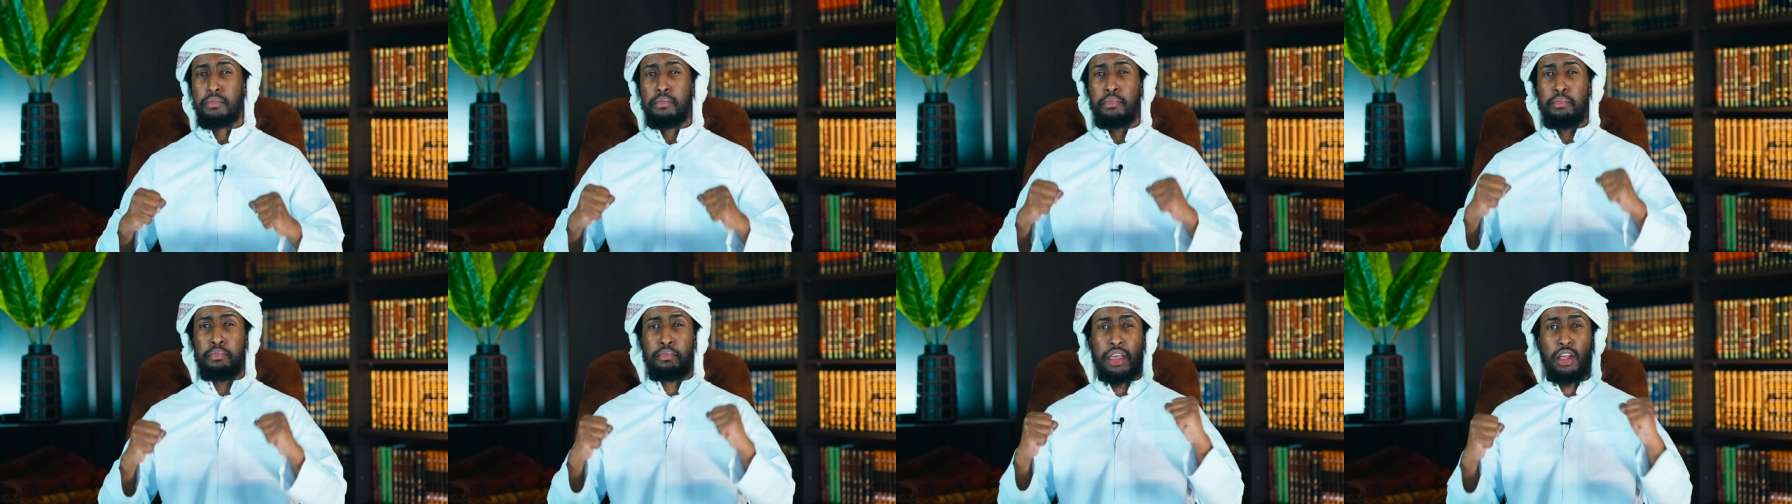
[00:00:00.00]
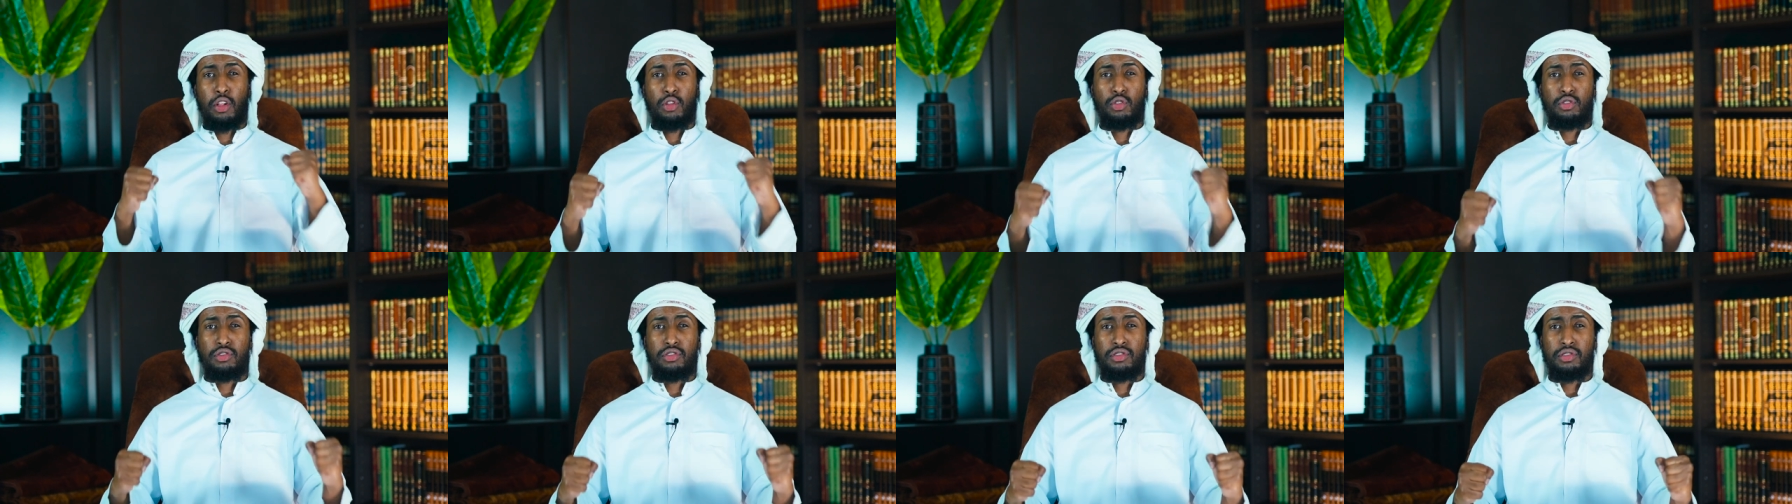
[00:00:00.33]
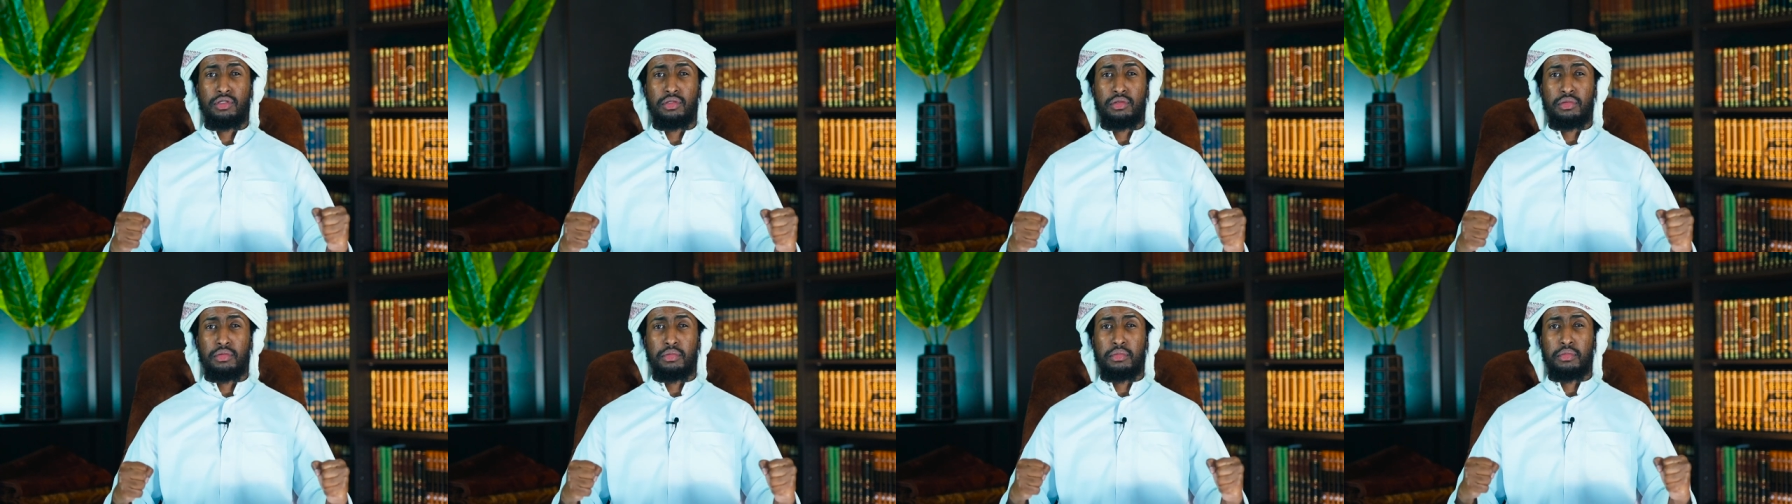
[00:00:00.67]
built,
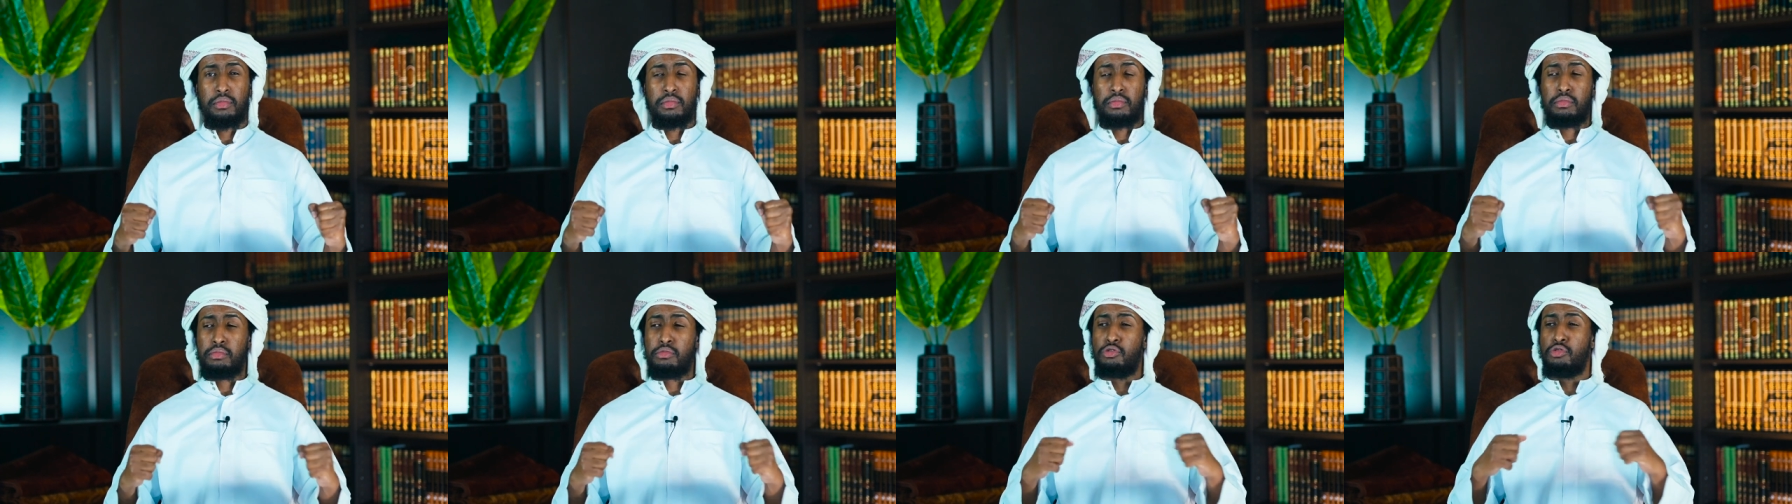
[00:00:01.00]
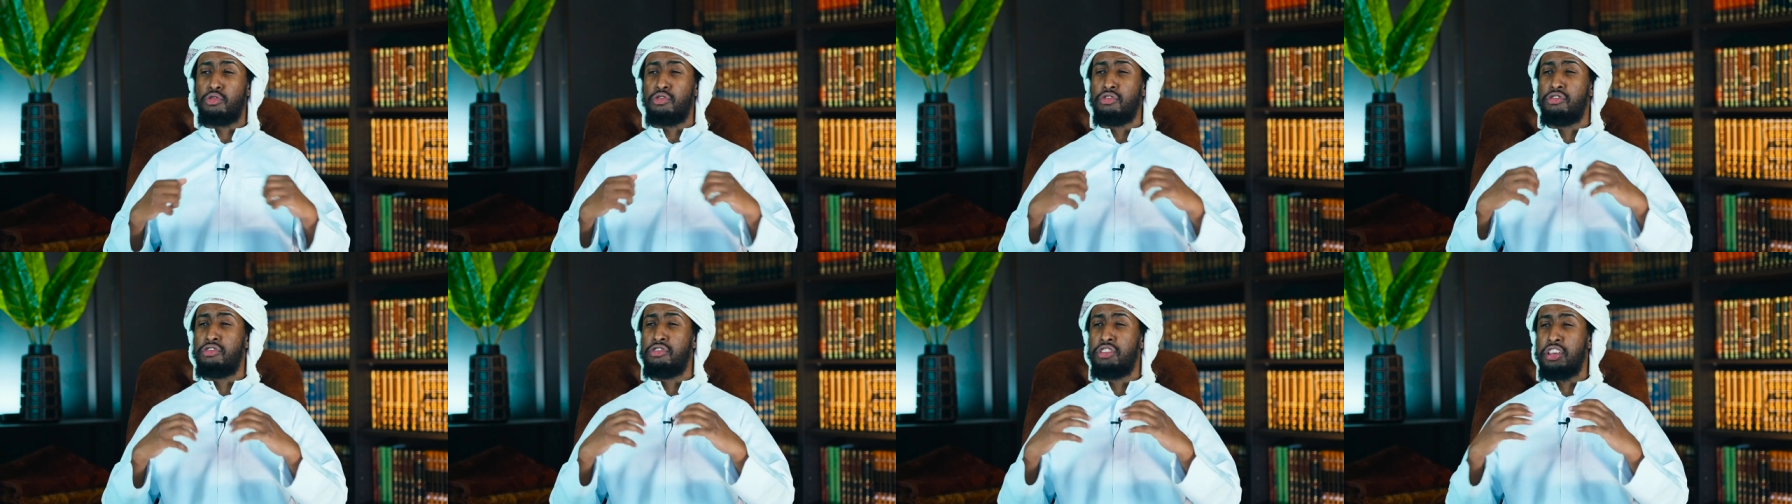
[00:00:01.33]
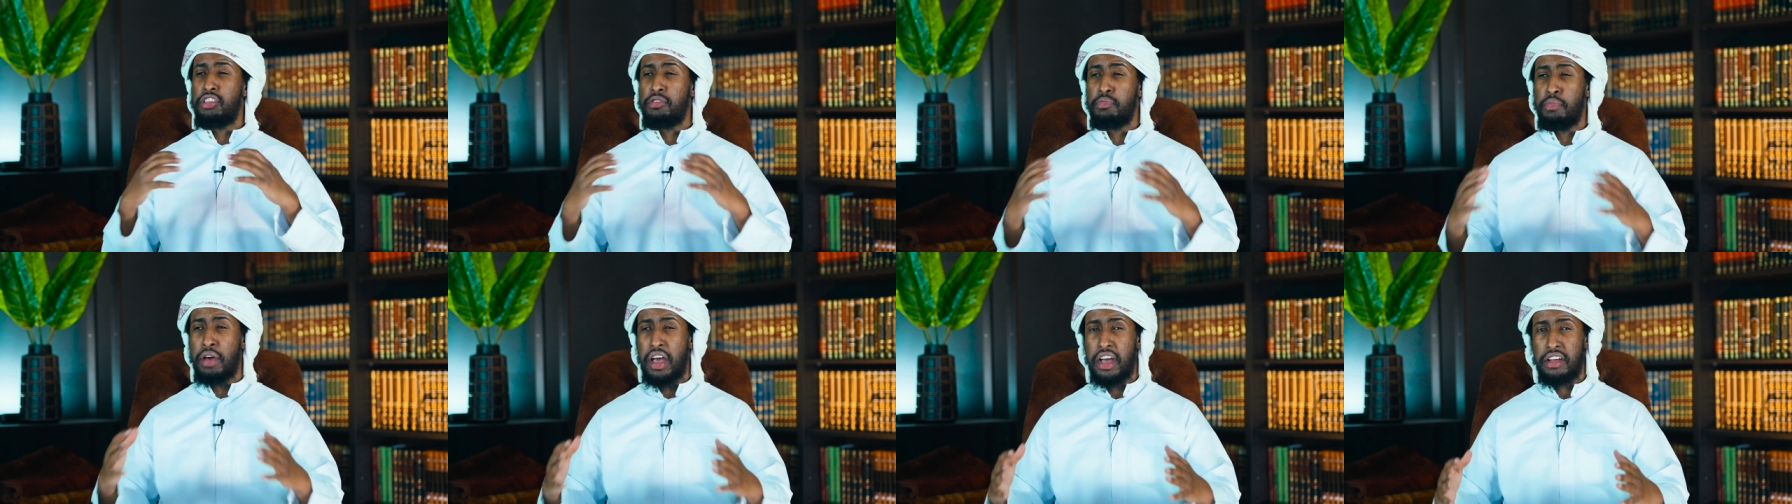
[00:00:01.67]
He's got
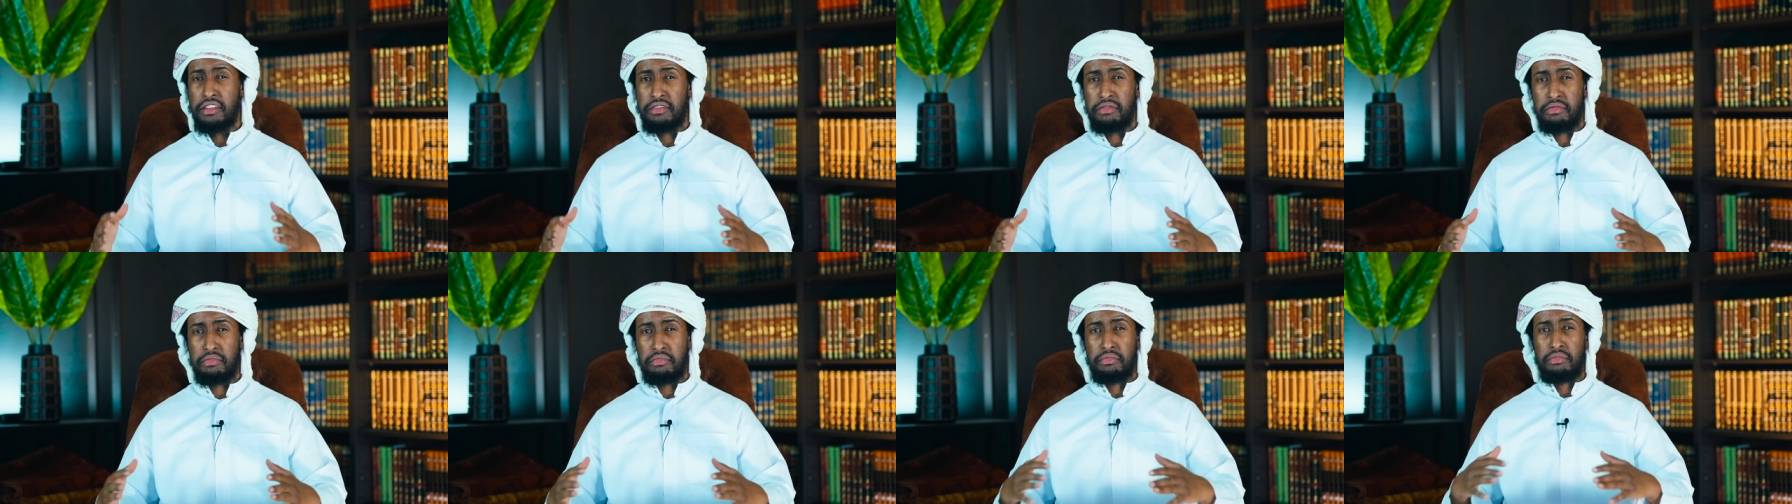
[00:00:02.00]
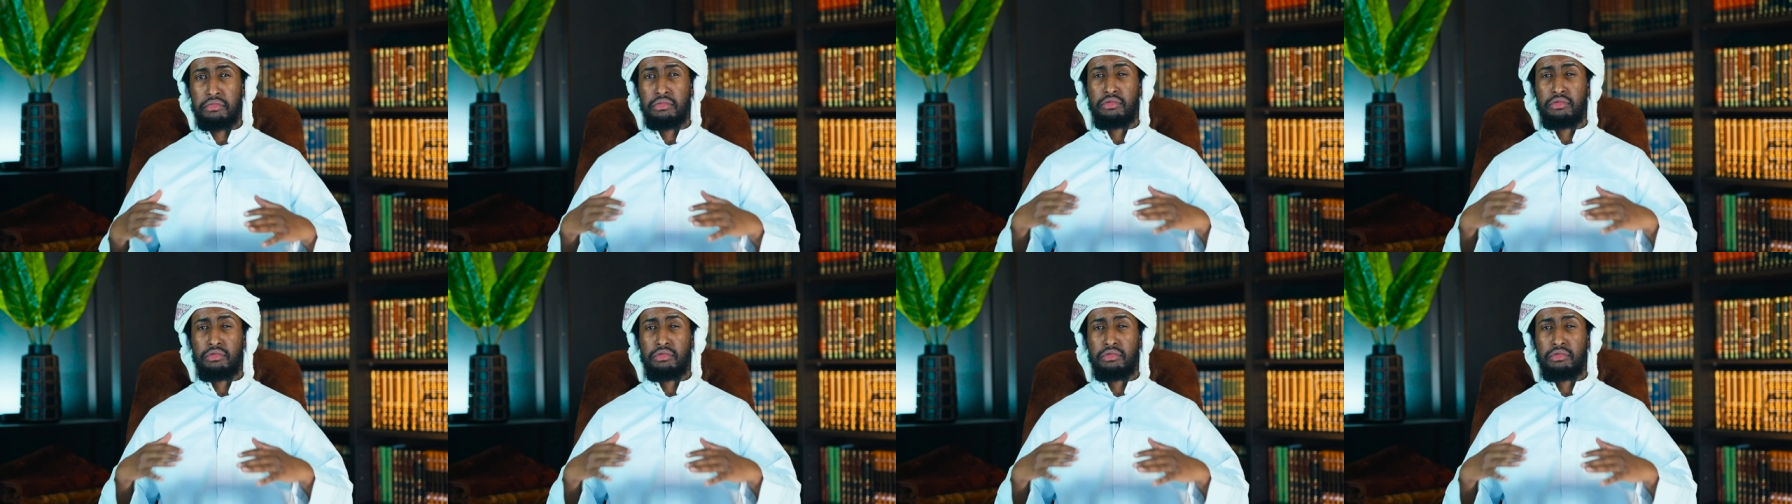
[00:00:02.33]
six packs.